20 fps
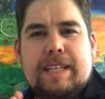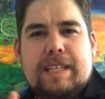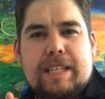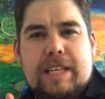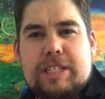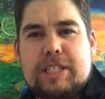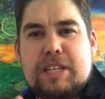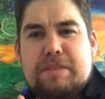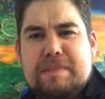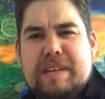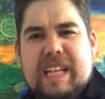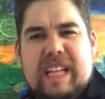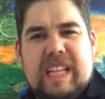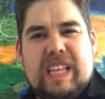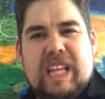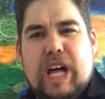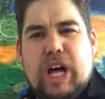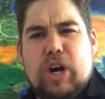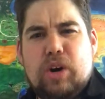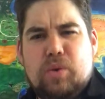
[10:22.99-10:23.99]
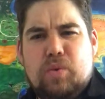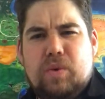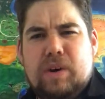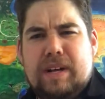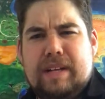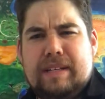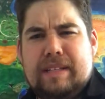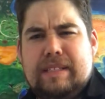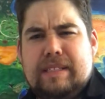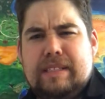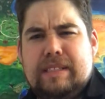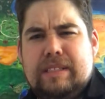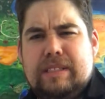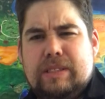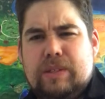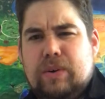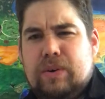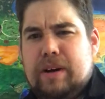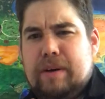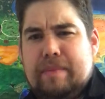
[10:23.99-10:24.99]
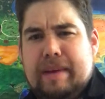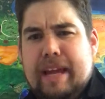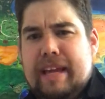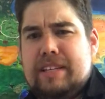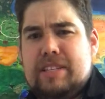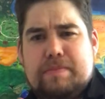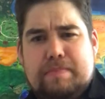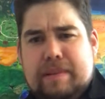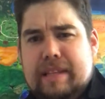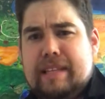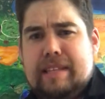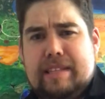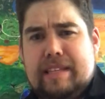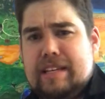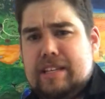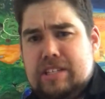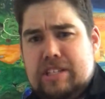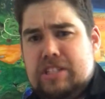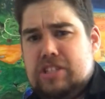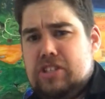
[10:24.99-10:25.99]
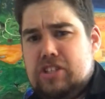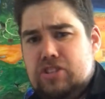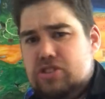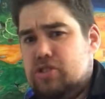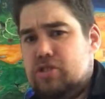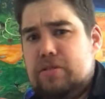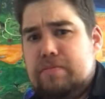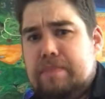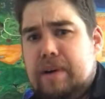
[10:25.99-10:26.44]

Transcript: This could be a long one, or I may split this into two